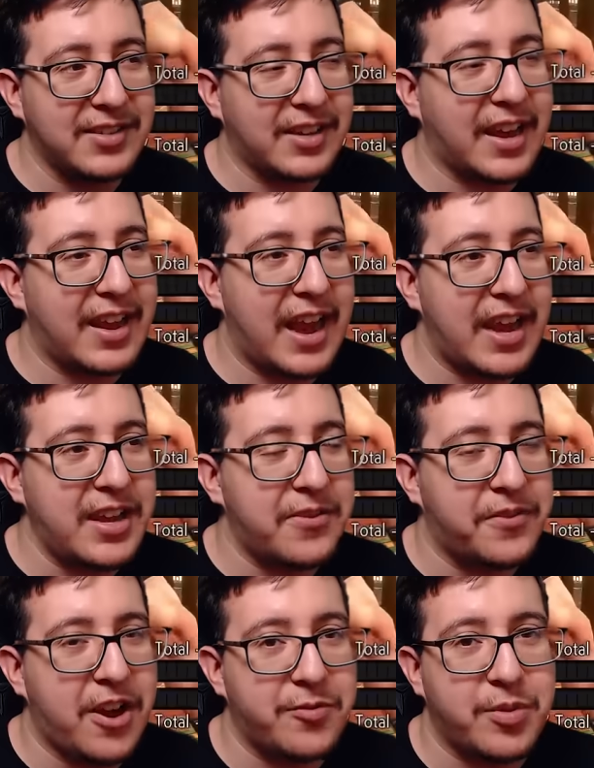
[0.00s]
like a
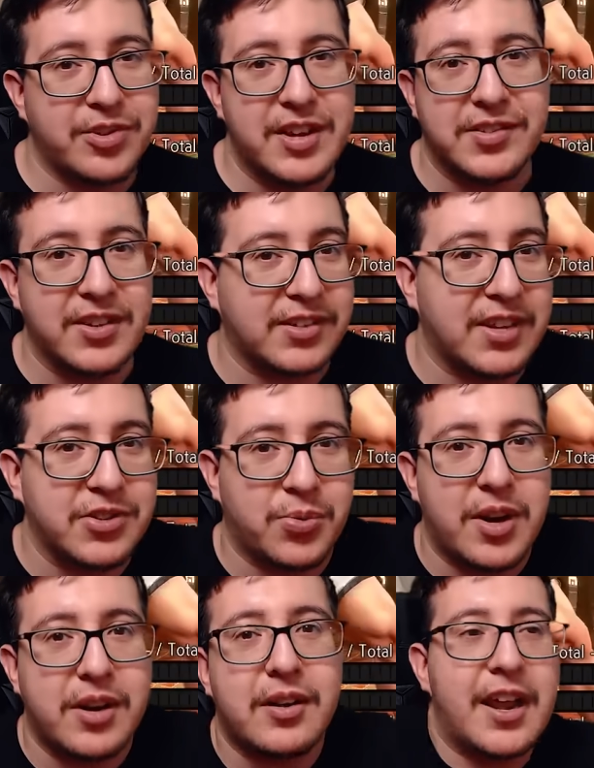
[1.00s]
85% success
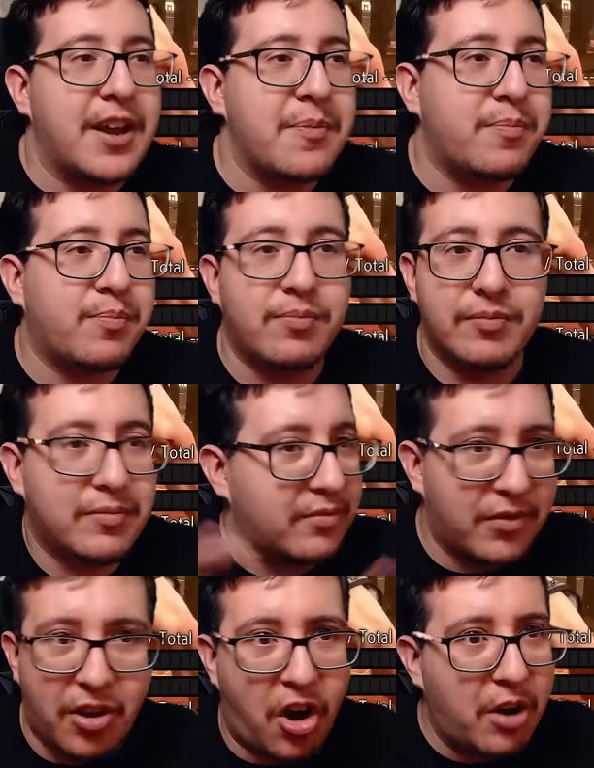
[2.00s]
rate in
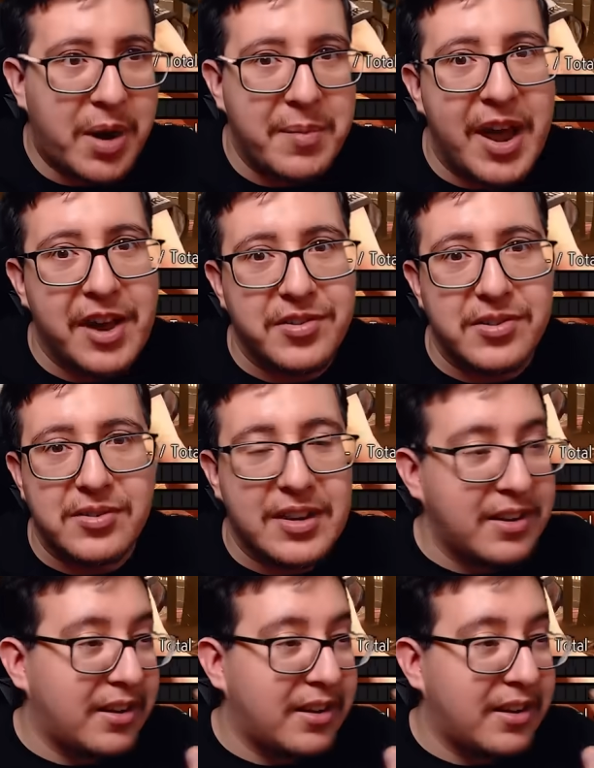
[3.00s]
all my matches.